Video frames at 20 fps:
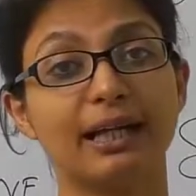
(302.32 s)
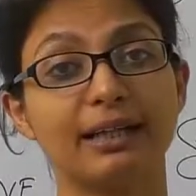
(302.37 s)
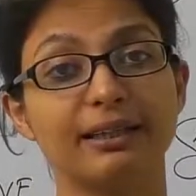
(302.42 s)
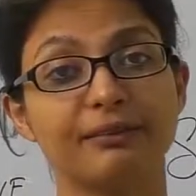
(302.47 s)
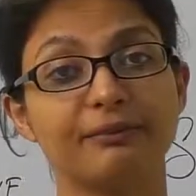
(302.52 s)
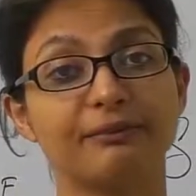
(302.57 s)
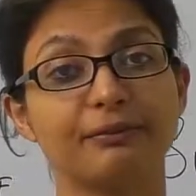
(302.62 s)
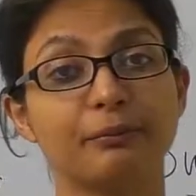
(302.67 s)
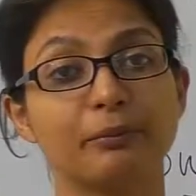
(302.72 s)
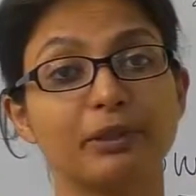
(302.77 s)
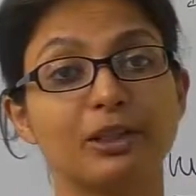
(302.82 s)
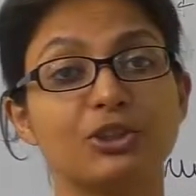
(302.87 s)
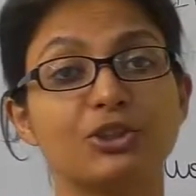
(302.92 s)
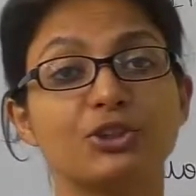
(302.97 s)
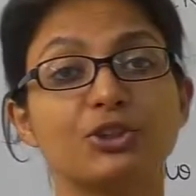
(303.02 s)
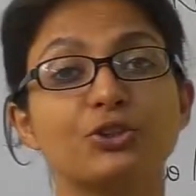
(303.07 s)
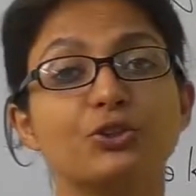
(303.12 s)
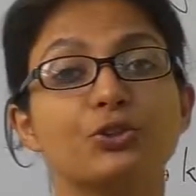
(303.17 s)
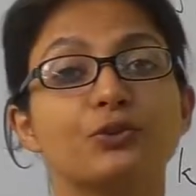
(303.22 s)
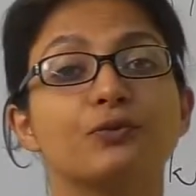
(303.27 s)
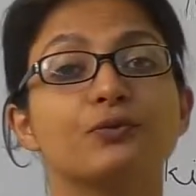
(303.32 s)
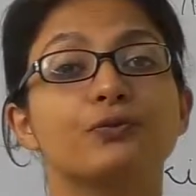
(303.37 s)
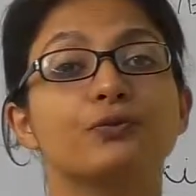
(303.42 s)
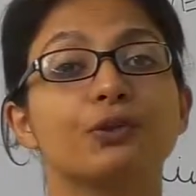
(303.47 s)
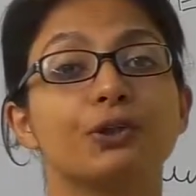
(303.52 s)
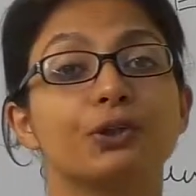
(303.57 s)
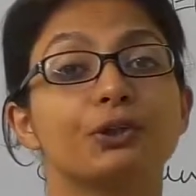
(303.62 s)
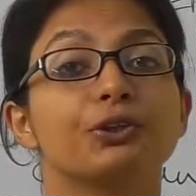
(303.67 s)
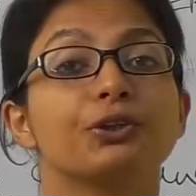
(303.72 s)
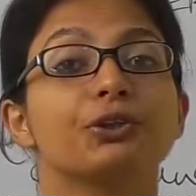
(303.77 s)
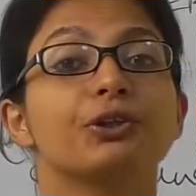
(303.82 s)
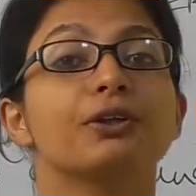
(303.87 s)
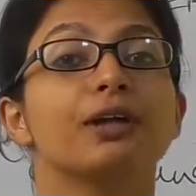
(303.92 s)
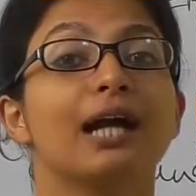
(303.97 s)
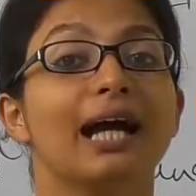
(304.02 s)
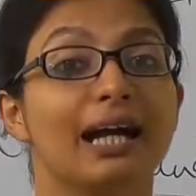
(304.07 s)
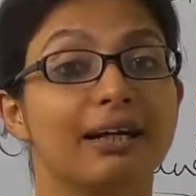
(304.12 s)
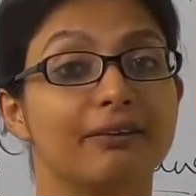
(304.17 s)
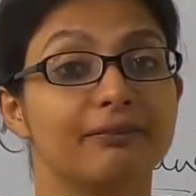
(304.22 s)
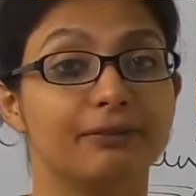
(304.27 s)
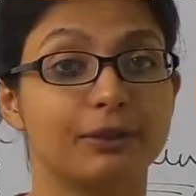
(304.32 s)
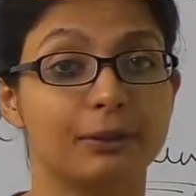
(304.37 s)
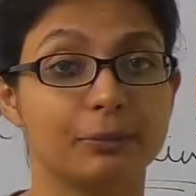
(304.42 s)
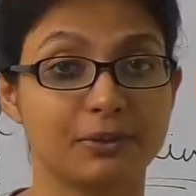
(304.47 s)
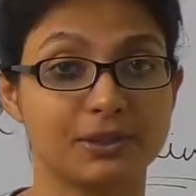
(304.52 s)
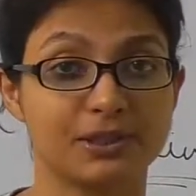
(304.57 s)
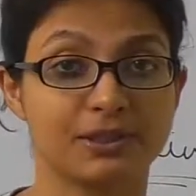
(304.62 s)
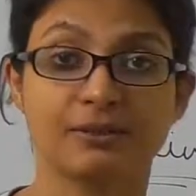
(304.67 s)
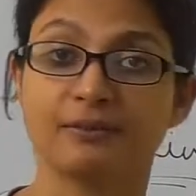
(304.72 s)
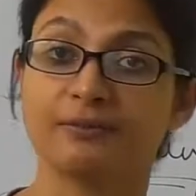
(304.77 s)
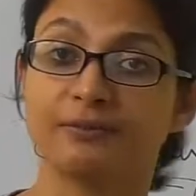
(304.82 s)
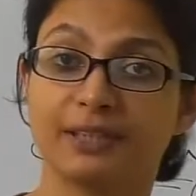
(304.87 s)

add information to further adverbs.